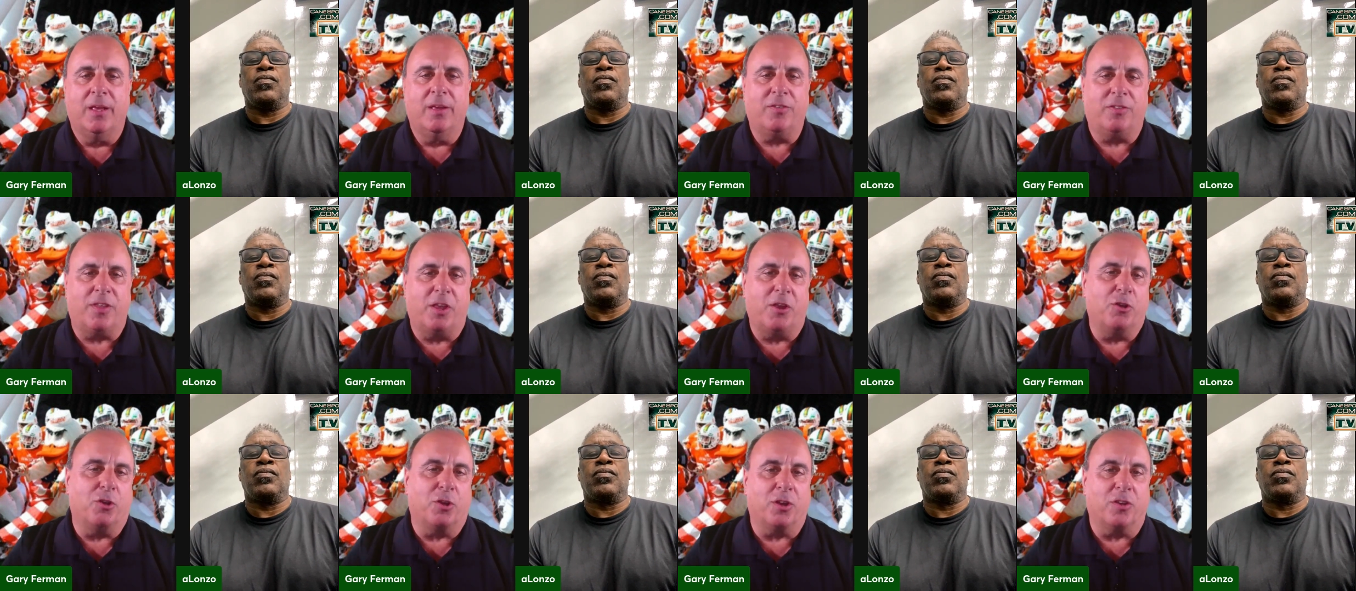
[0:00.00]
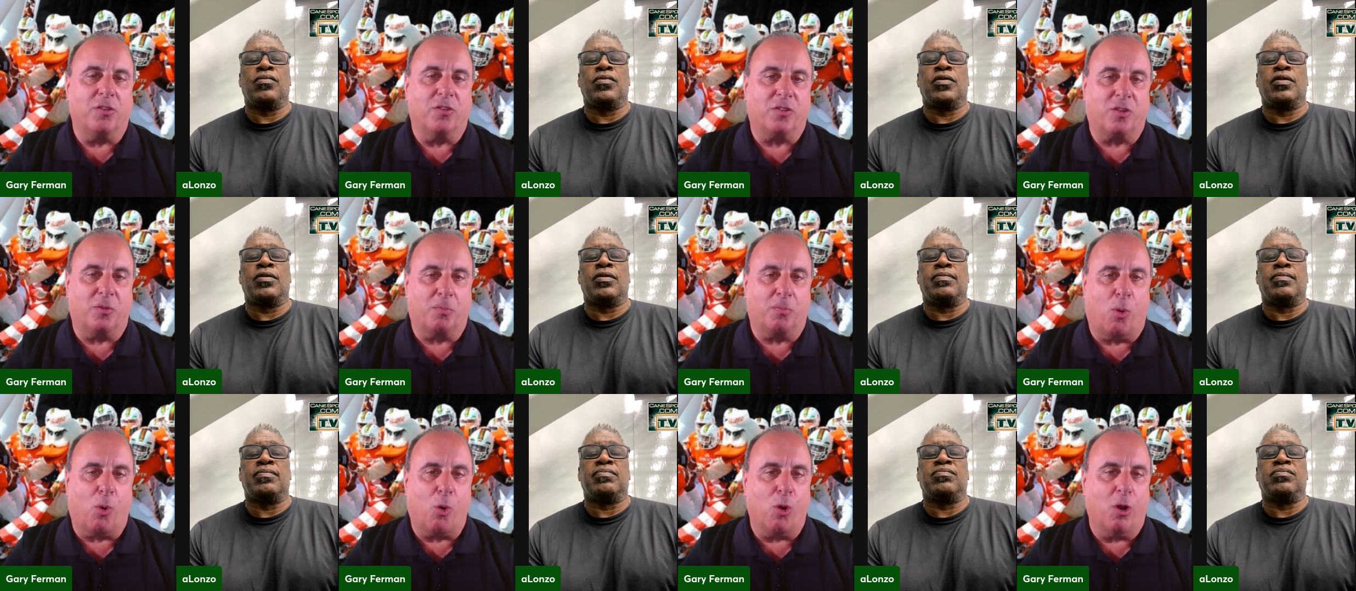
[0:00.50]
Speaker 1: is that you're going to
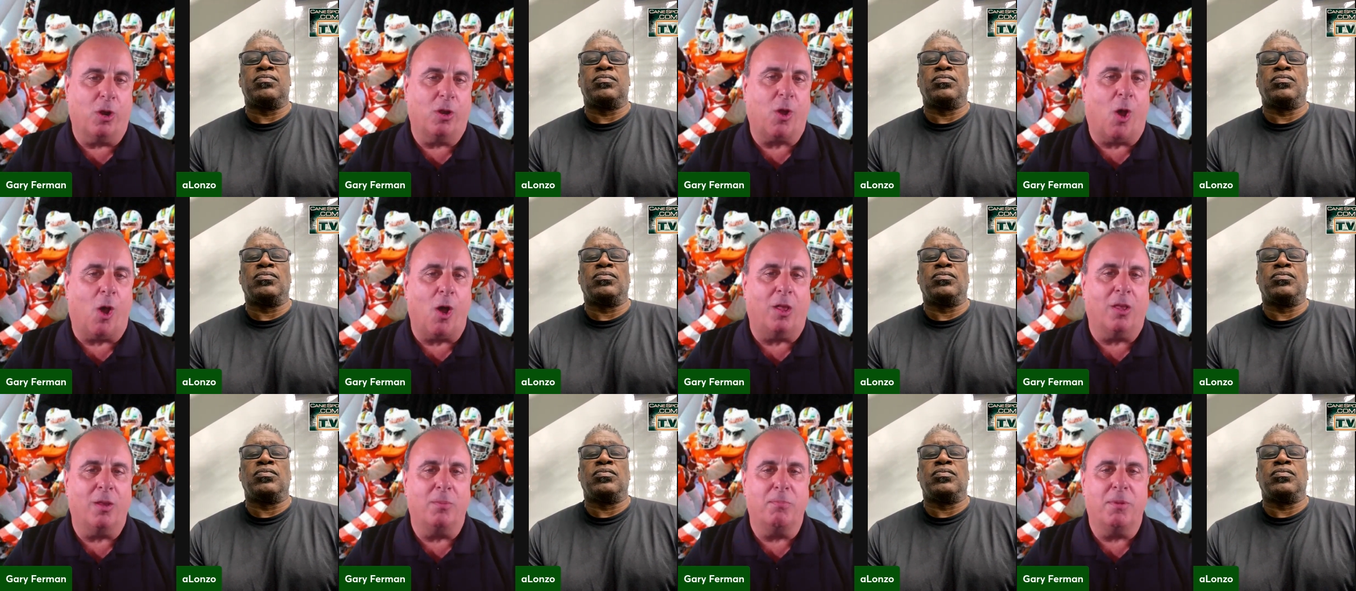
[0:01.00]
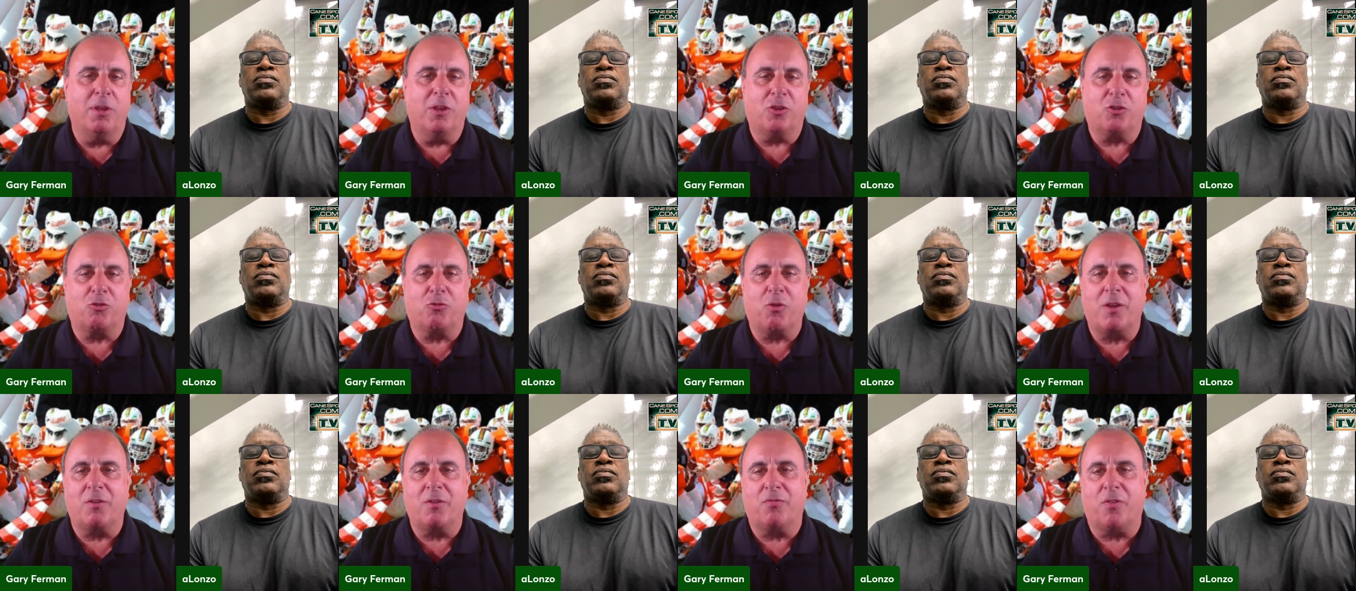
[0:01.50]
support all
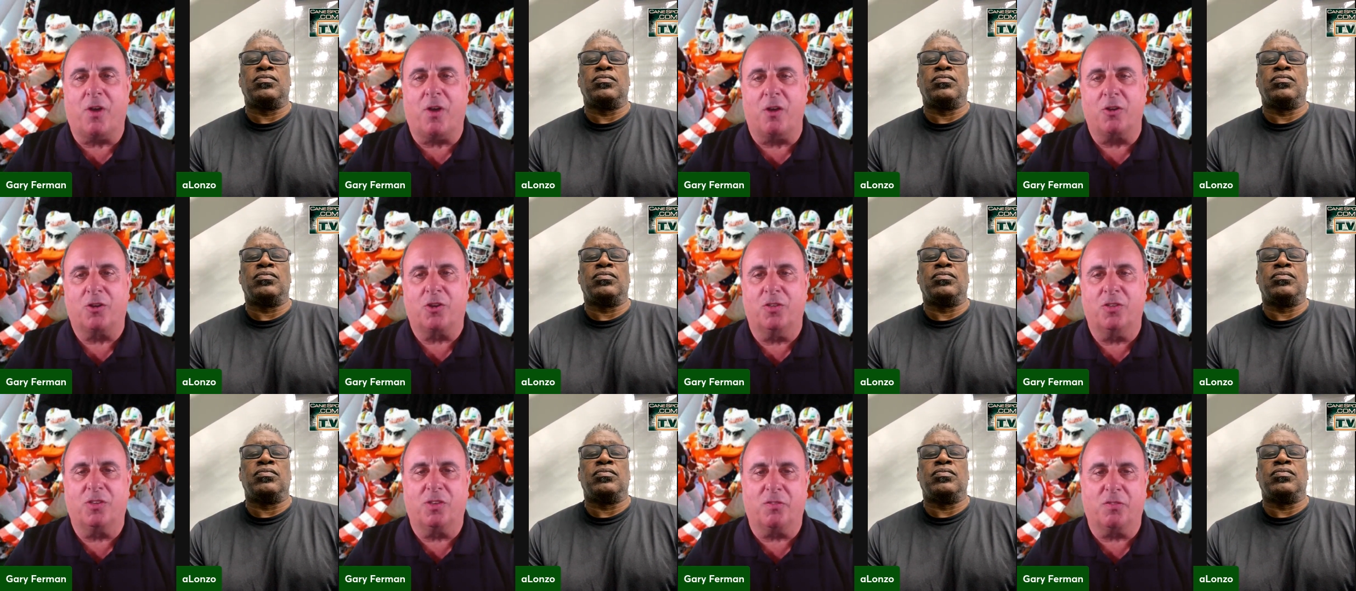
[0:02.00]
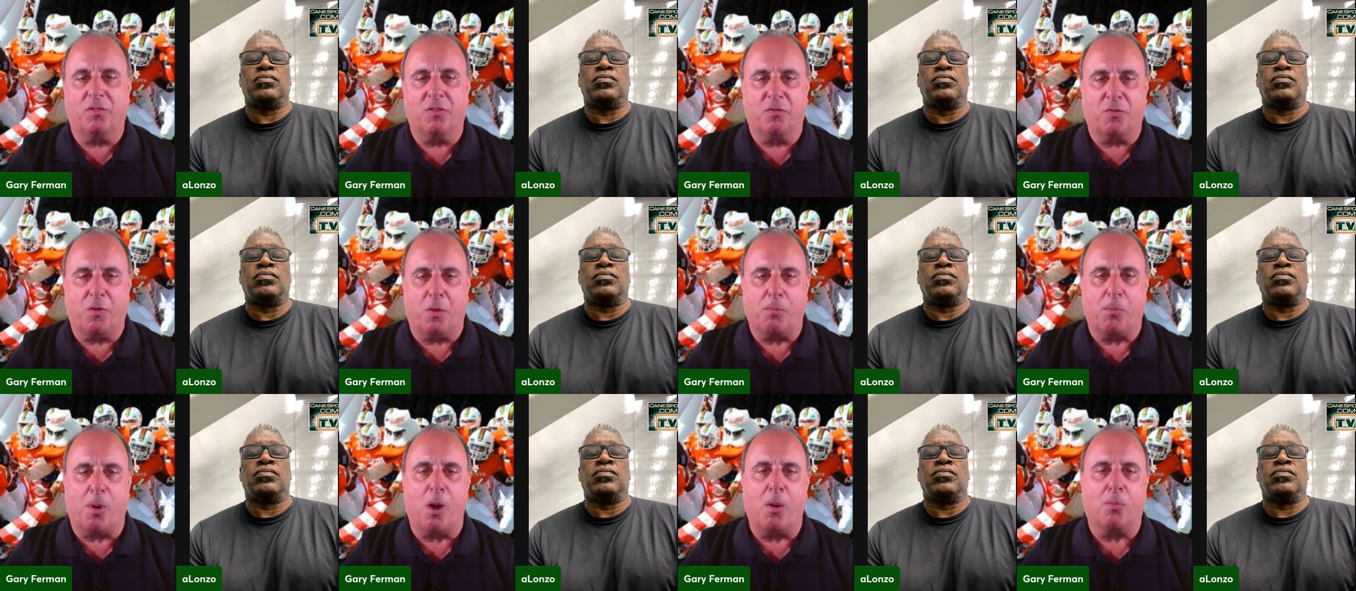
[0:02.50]
administrative functions of the
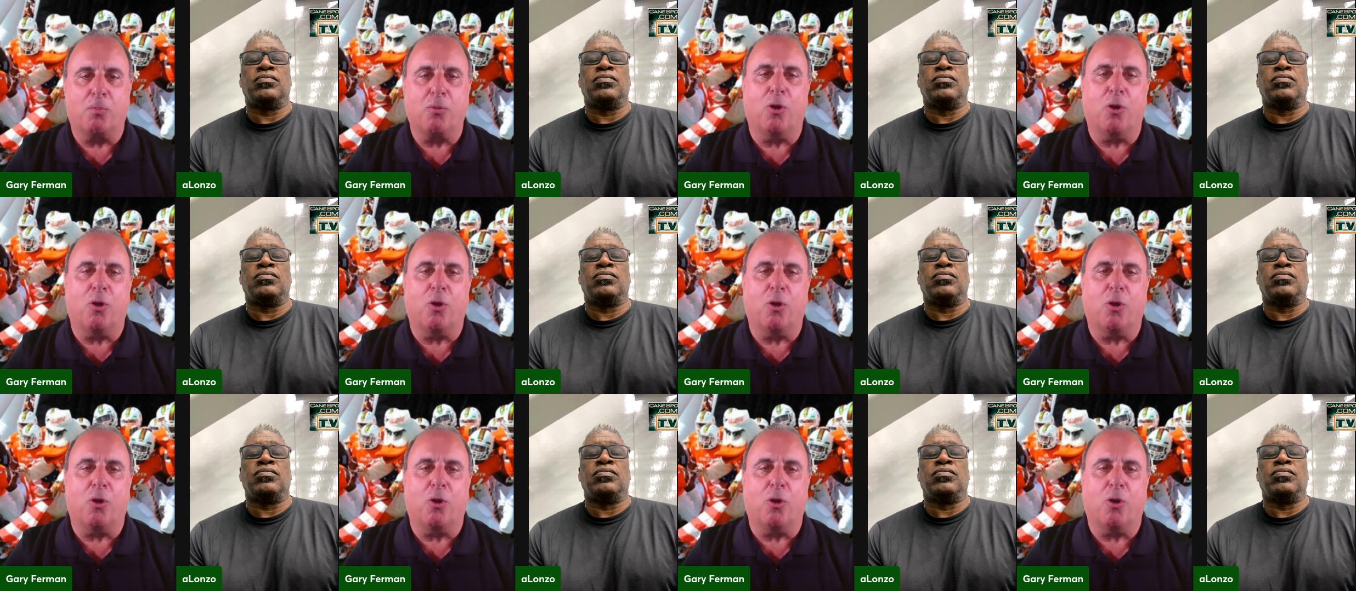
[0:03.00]
football